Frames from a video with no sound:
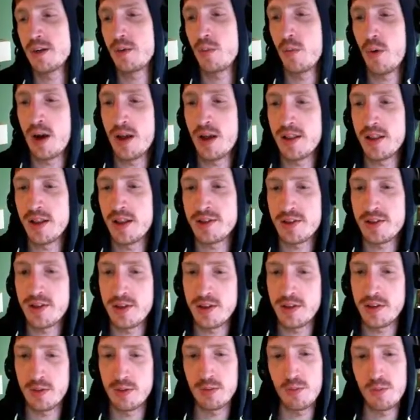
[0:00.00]
why that's the
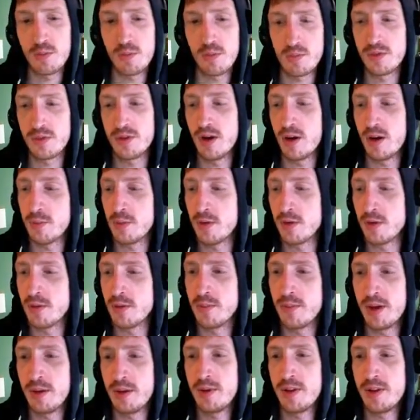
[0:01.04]
number.
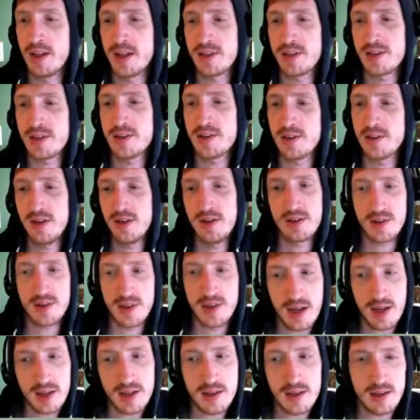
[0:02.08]
Maybe is
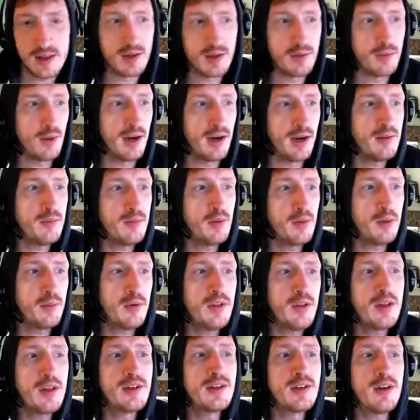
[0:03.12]
that the random number
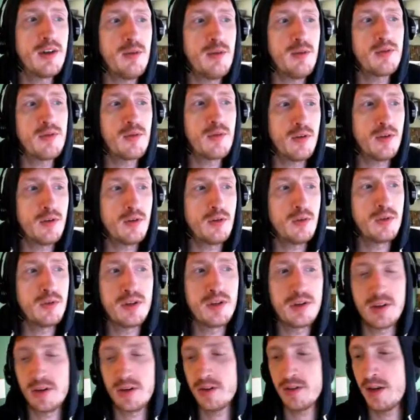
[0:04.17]
they generate for you when you
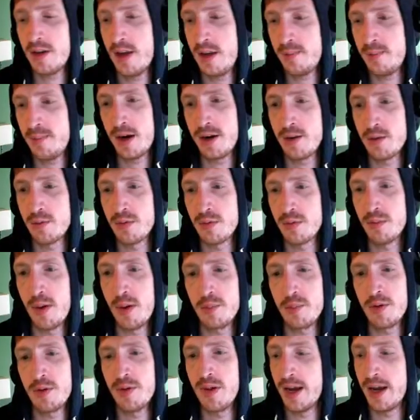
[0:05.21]
start the game? I don't
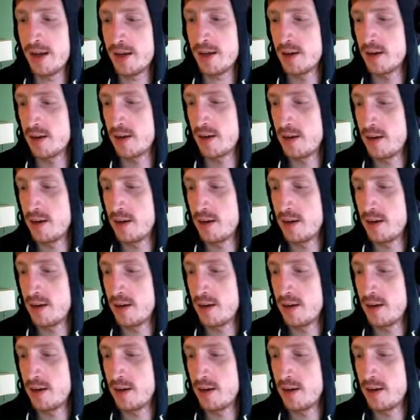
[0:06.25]
remember that.